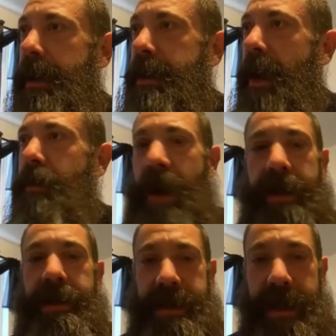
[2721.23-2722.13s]
not
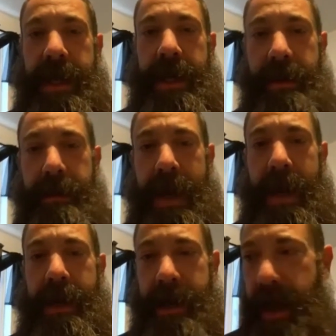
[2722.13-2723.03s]
recklessly,
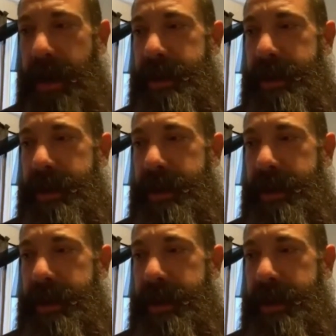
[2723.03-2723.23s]
but I